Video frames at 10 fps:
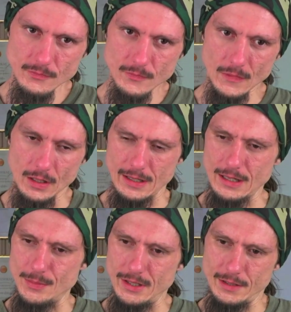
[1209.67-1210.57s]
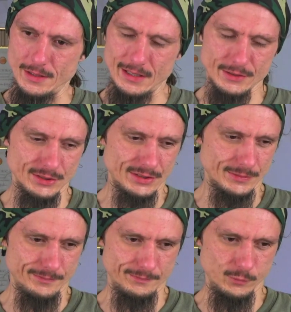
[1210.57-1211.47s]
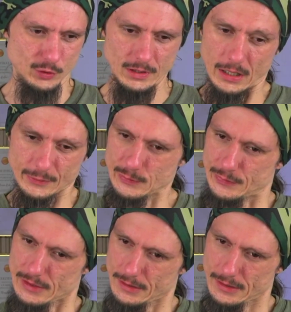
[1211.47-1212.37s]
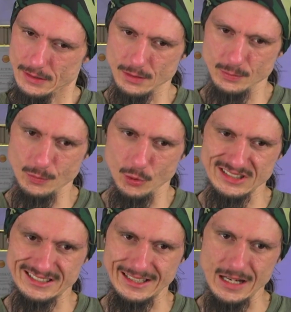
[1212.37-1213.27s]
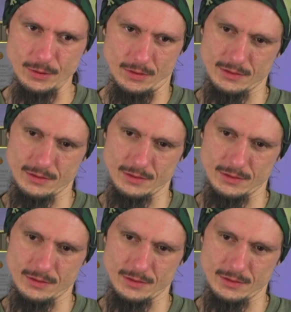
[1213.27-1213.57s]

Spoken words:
yeah, man, I just would love to feel like a little bit more stable.